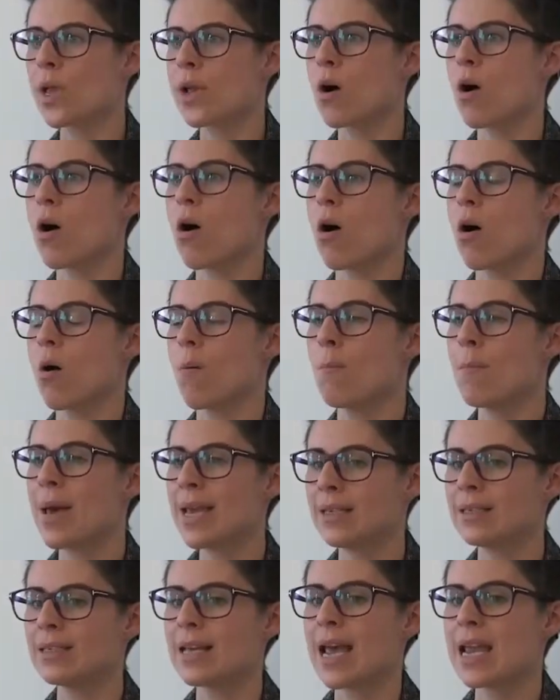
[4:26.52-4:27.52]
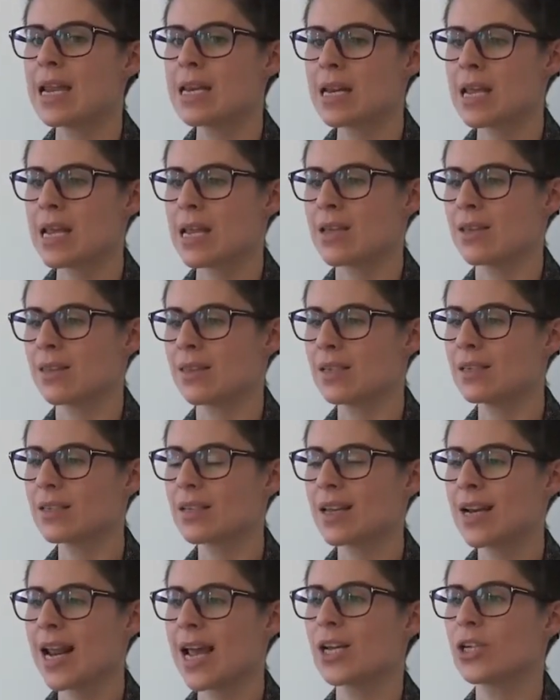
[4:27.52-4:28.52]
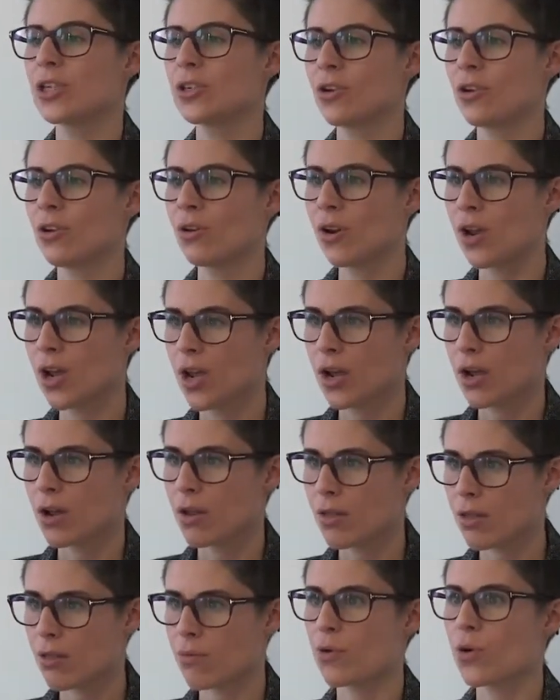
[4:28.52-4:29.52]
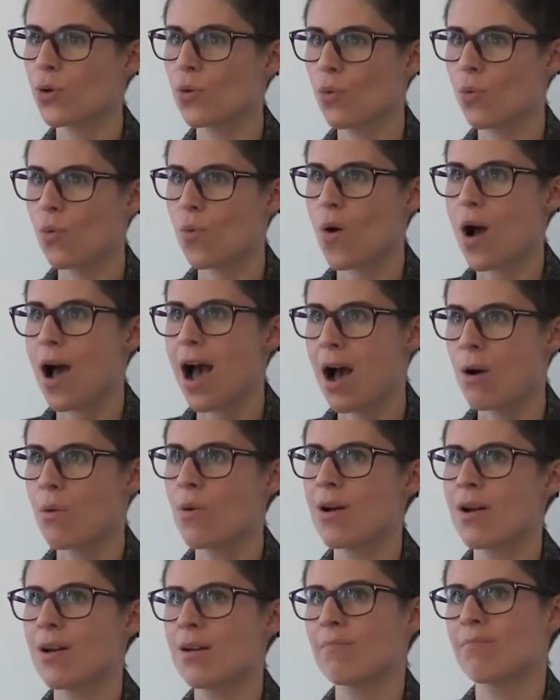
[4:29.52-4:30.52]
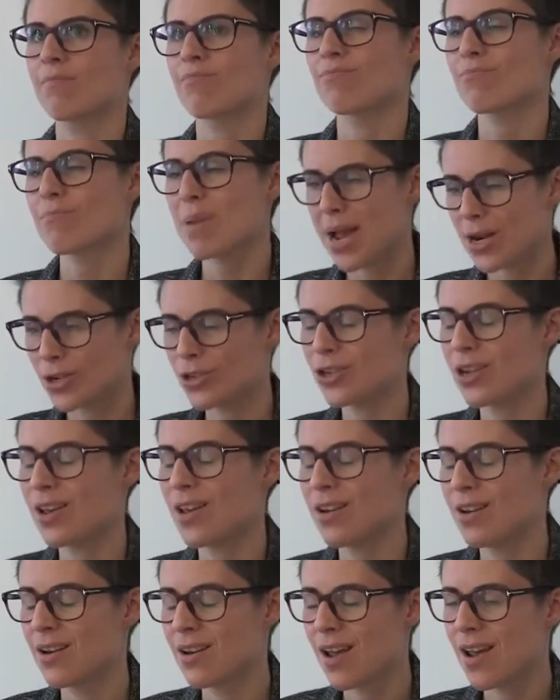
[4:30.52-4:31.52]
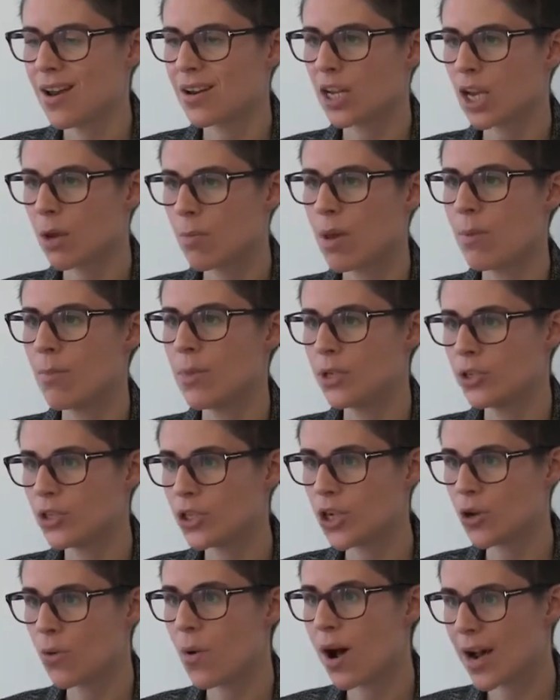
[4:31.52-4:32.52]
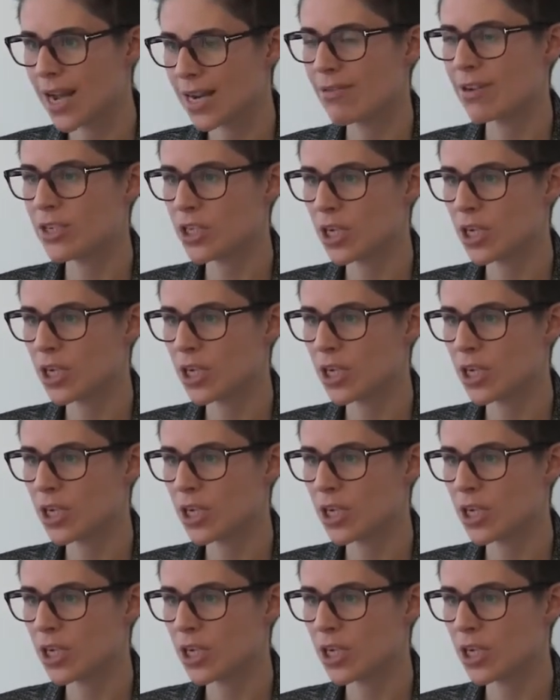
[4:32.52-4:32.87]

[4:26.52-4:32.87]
we are maintaining this connection through our passion and commitment to higher